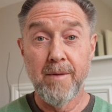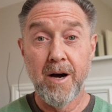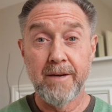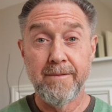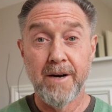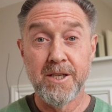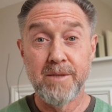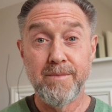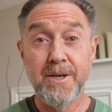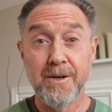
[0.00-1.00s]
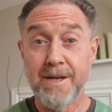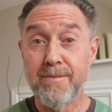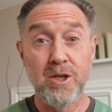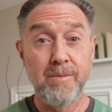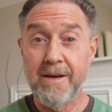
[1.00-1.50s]
market funds because I'm
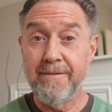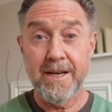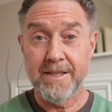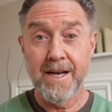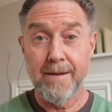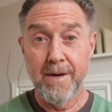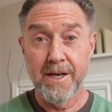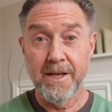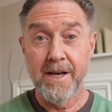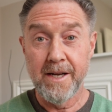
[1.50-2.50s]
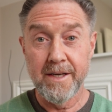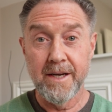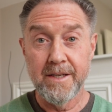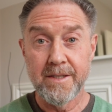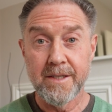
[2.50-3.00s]
going to be investing that money in any
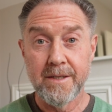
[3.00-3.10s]
case.